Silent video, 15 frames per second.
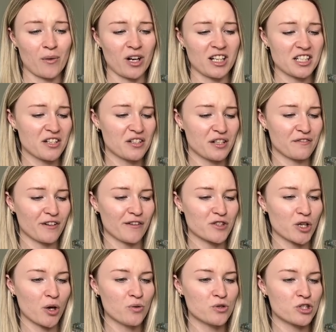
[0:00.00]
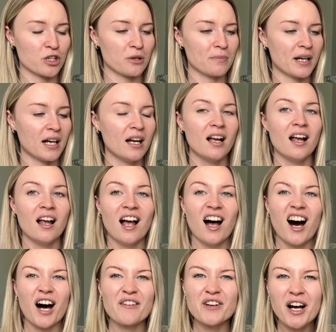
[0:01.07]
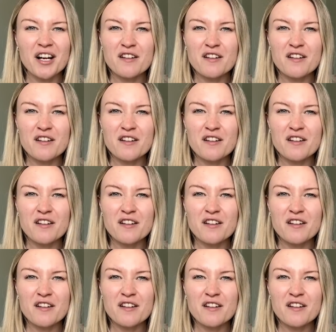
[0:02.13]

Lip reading: I don't know if I've told you, but I've kind